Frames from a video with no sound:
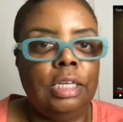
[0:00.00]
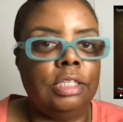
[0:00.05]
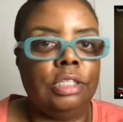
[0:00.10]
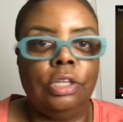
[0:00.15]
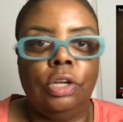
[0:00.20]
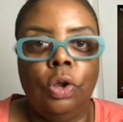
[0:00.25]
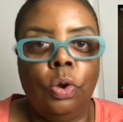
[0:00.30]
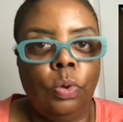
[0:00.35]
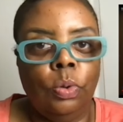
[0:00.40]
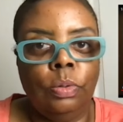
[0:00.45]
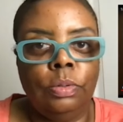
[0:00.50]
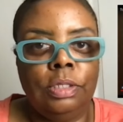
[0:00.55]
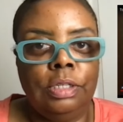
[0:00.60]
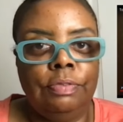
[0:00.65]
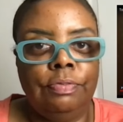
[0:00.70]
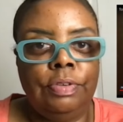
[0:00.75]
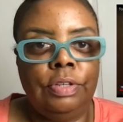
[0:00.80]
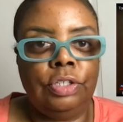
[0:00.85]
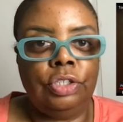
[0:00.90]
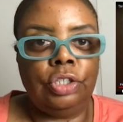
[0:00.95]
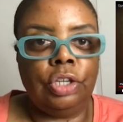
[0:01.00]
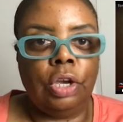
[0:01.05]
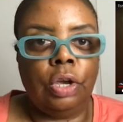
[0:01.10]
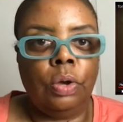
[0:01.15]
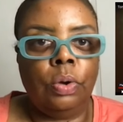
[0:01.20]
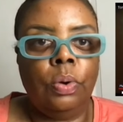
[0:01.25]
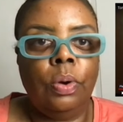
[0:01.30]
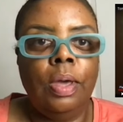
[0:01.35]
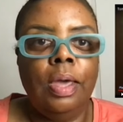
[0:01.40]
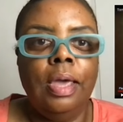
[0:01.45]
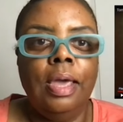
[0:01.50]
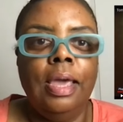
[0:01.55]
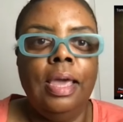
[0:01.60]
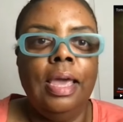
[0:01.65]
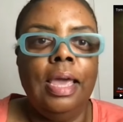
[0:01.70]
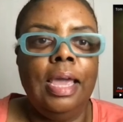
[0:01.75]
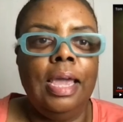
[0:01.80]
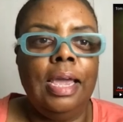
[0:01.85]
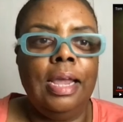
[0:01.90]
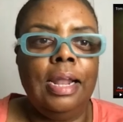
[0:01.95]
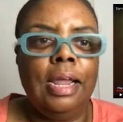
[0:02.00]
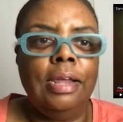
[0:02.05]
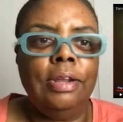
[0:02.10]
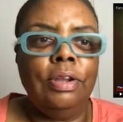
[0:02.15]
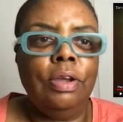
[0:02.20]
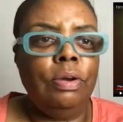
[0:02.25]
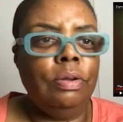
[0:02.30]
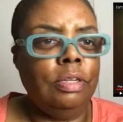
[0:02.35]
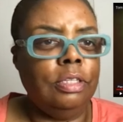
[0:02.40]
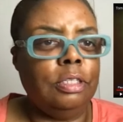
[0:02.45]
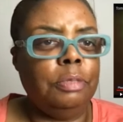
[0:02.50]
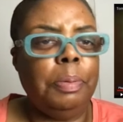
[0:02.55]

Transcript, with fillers: It's an old TV show and I noticed,